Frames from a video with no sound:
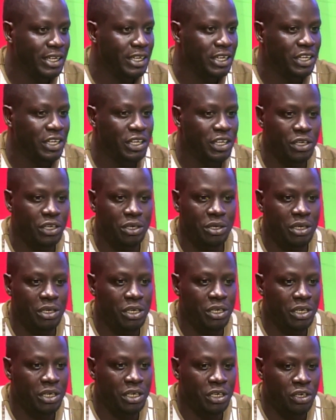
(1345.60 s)

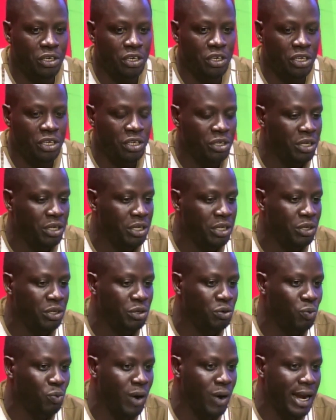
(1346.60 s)

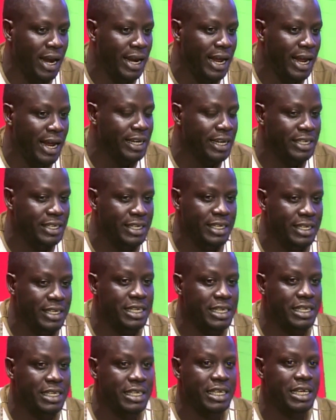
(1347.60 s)
in Douala, in
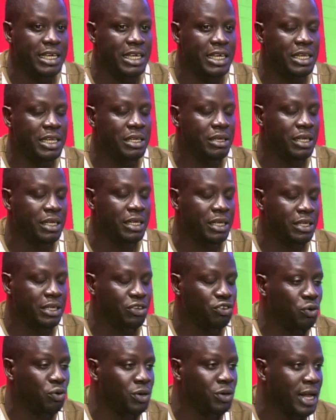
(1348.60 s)
CDC, in
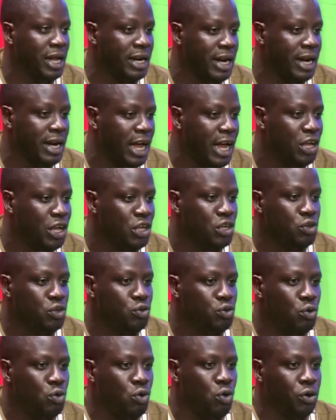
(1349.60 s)
Sonara,
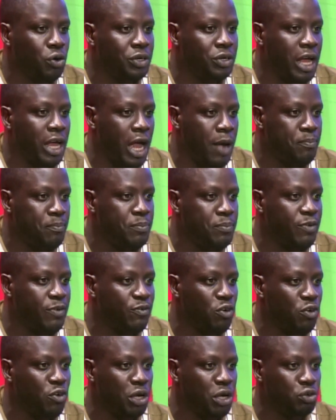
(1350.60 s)
you go there and
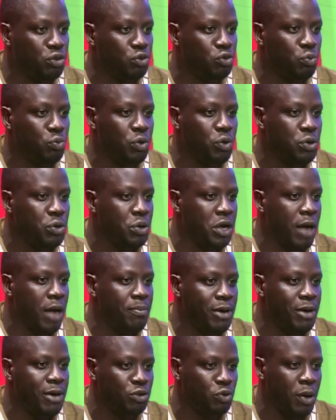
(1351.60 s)
perform your duty. When you come
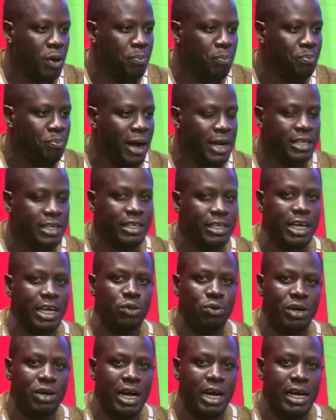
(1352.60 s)
back to your palace and
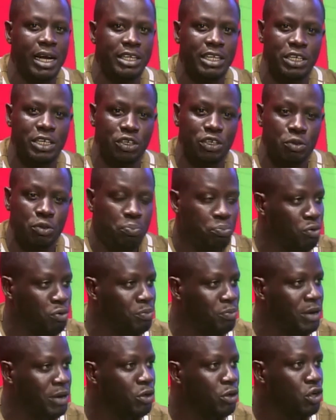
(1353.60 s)
you realize that it's a
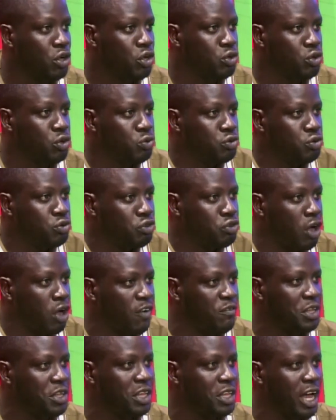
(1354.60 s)
problem, you
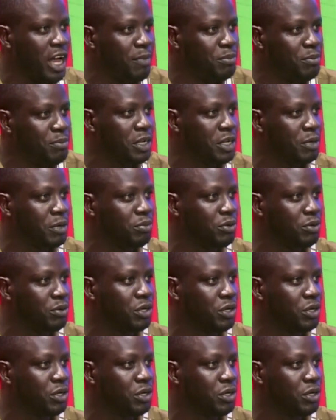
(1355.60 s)
solve it amicably.